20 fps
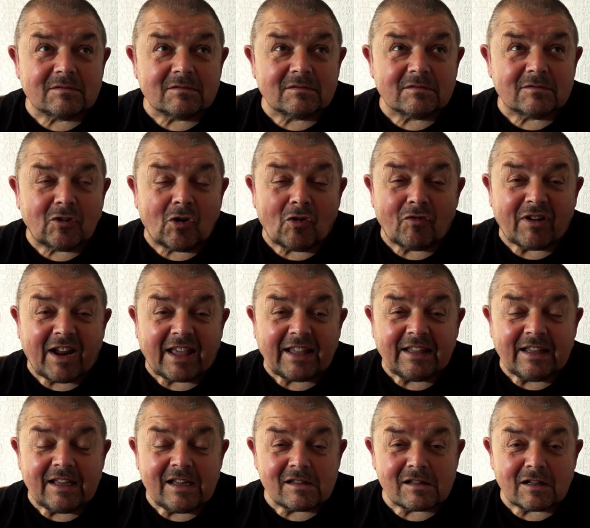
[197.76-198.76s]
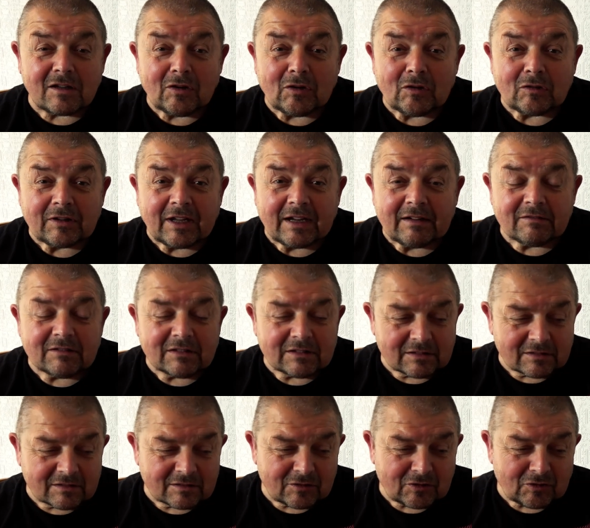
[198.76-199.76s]
over 8 years ago now,
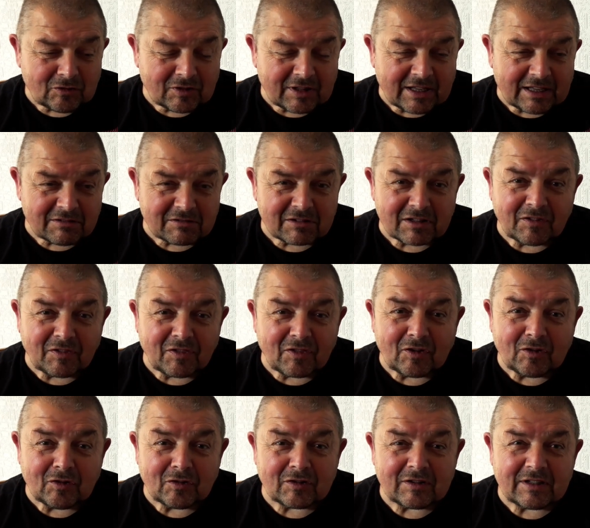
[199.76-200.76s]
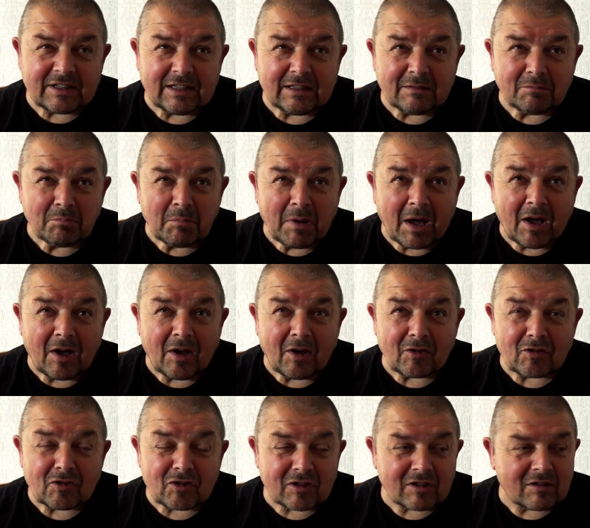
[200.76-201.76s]
2013
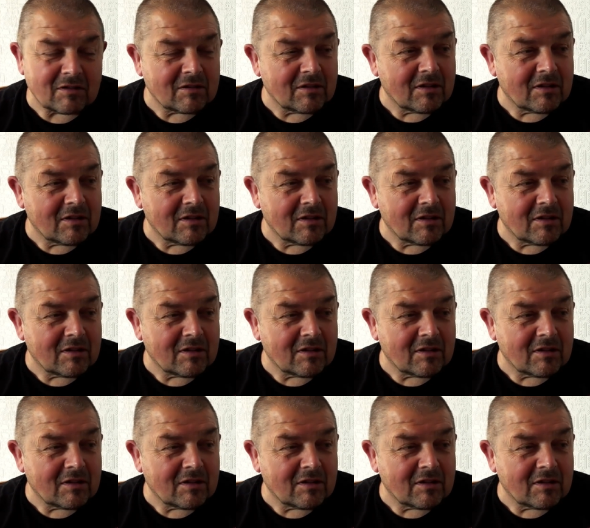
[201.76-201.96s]
March,